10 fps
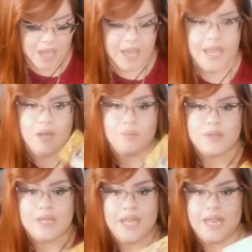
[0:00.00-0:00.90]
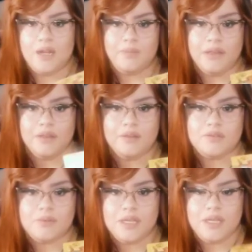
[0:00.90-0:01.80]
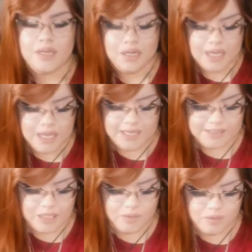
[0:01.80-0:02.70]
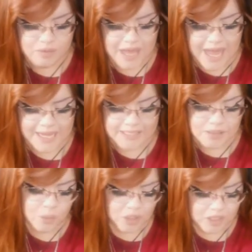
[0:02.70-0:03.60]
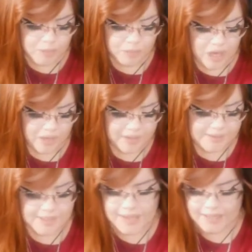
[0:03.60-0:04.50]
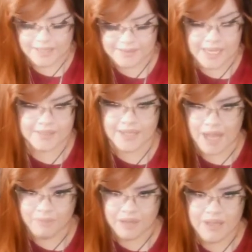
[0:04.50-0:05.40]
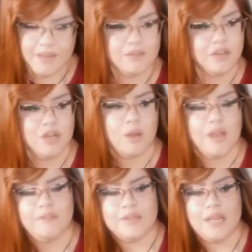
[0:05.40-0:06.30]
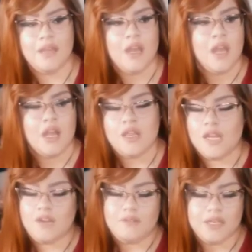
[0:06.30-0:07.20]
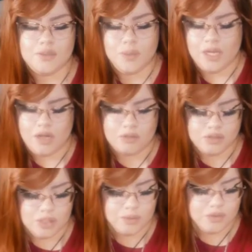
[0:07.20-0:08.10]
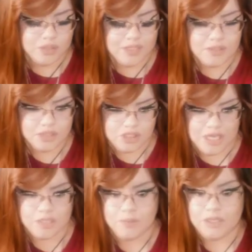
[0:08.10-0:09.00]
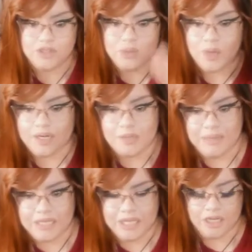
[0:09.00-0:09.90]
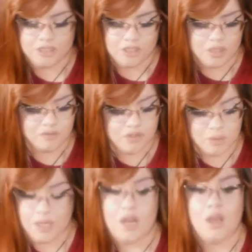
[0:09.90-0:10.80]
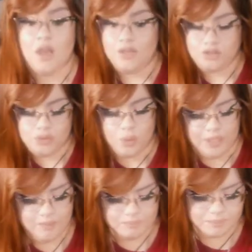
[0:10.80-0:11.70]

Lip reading: And with the Eight of Pentacles right here, it's telling you that it's a work in progress, that things hasn't happened yet, you know. Everything, not everything's written on stone, so things could change because you are the main character of your story.